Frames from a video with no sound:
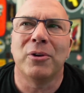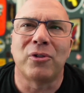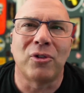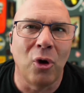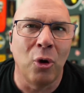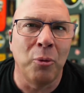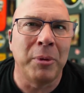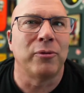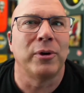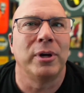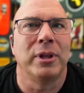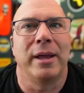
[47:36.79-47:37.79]
There's so
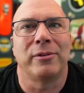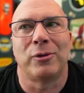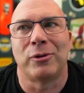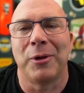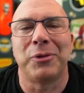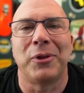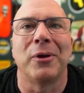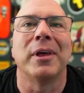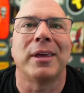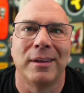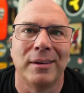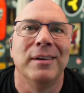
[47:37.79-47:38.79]
many freelancers out
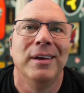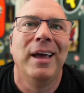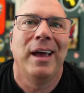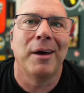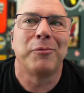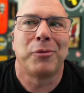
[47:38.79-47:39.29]
there that can